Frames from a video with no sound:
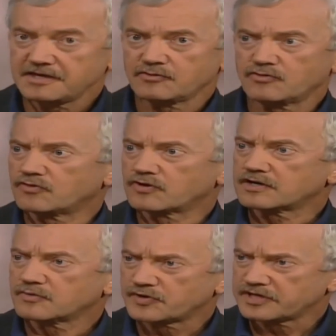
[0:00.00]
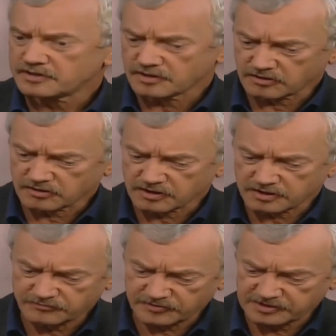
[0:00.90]
or we
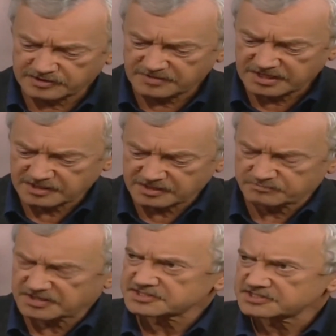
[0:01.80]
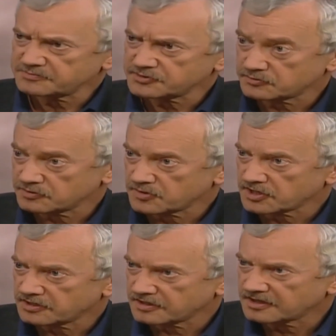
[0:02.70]
are really making a big step toward a
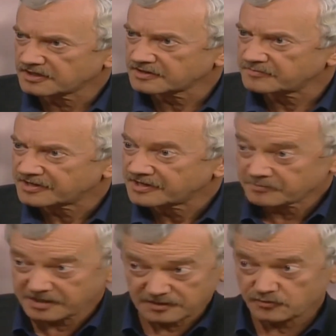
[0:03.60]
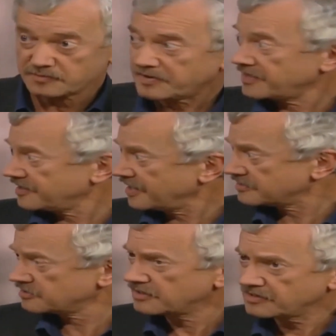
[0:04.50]
market economy. By the way, by
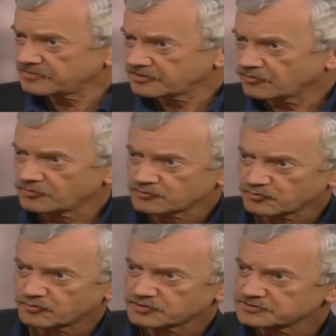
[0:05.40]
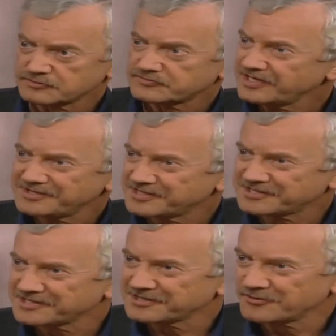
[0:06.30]
that time, the Cold War was already
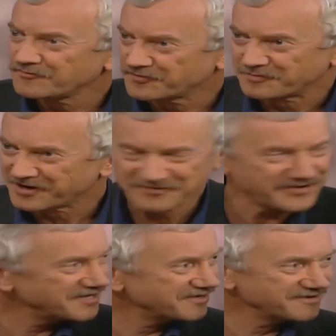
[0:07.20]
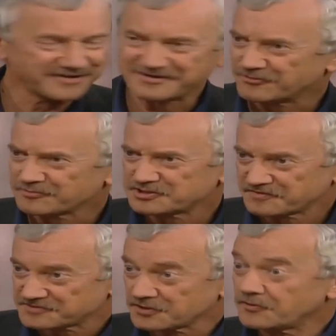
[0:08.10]
declared over by Reagan and
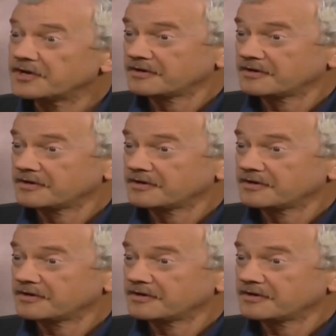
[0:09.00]
Gorbachev. So